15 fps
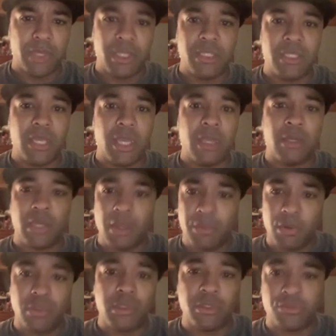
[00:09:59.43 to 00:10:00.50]
he said,
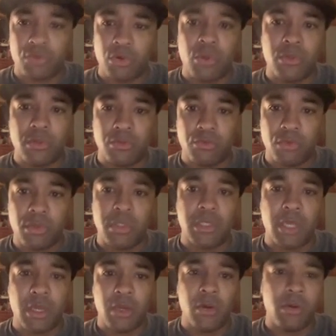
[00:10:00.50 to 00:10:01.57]
Kambosos ruined
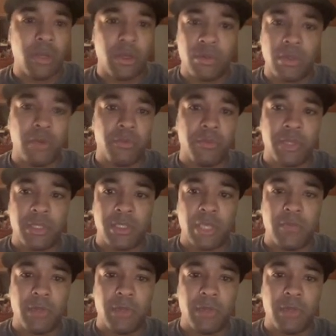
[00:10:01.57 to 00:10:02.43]
Teo, and he'll never be the same